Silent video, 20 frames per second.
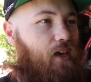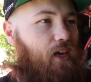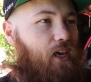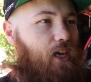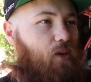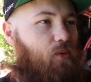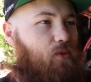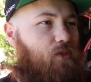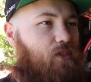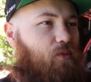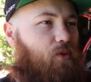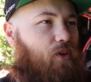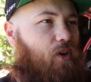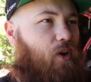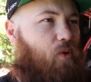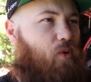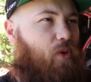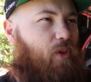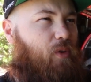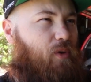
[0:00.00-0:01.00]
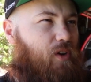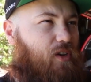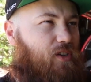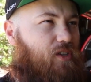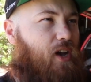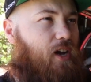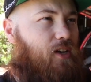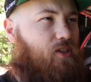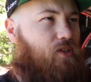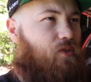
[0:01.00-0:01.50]
he was someone who I really want
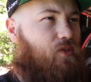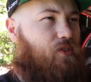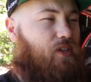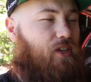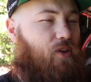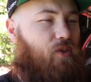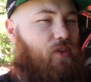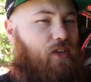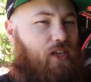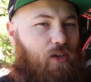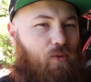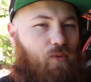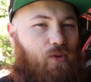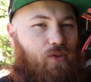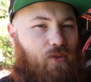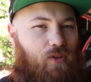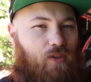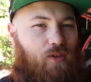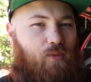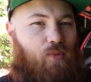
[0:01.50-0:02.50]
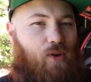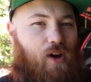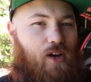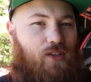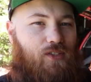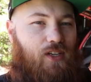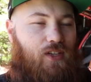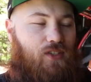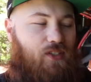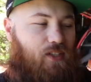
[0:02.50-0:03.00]
to talk to because I know that he went through this
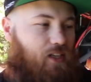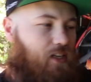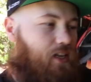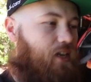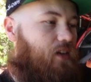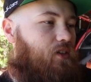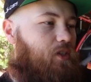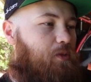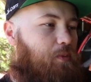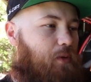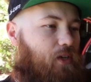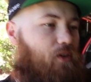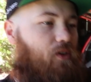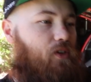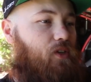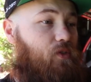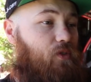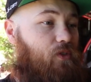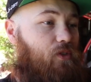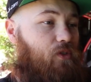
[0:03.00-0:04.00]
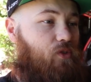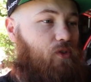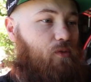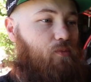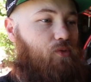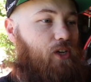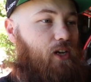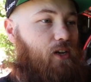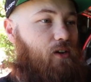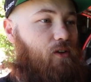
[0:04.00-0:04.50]
process, and he kind of explained on his
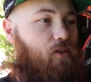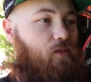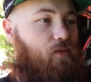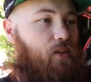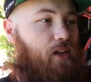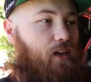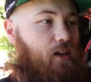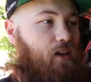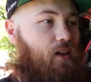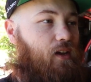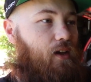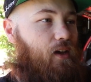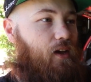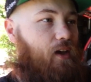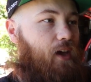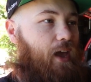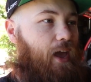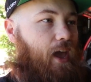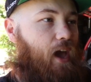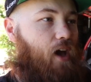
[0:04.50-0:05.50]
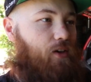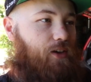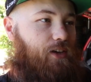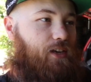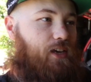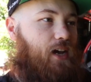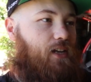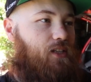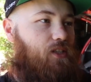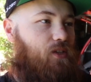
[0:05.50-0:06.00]
YouTube channel how he
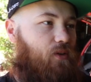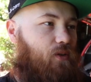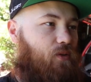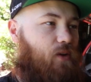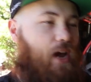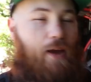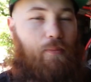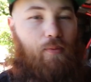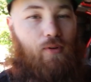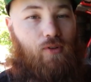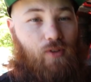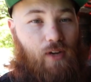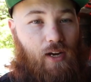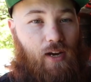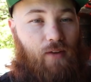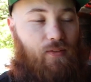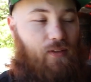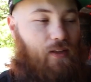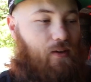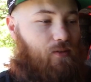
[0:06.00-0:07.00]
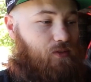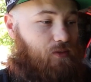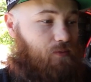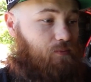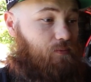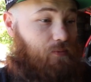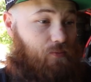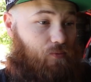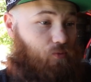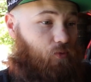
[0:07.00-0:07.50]
got to Hyperdrive, and that was
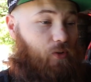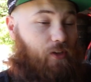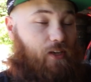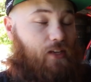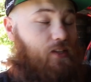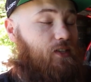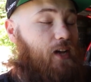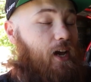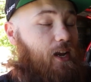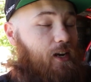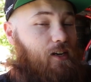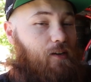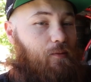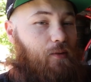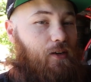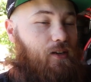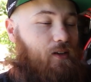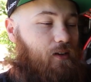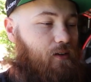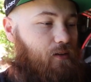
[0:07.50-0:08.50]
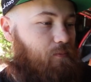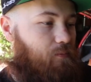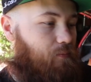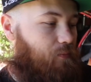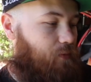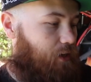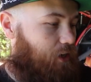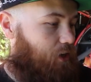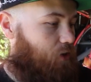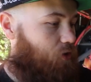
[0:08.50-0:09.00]
really exciting to me to
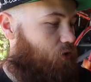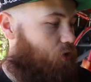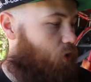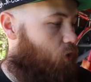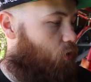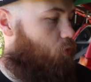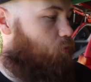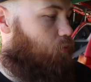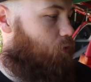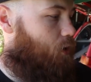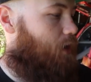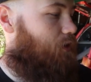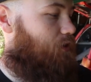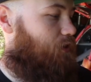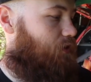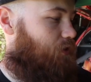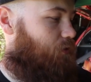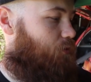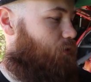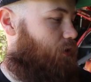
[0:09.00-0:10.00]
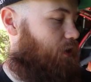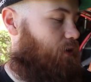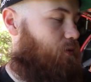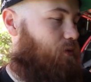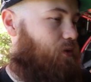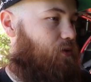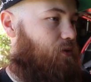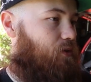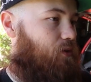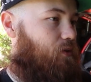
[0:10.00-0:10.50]
hear the whole process of what he
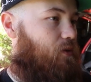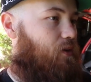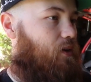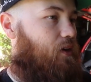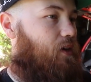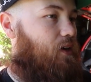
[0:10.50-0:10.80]
went through.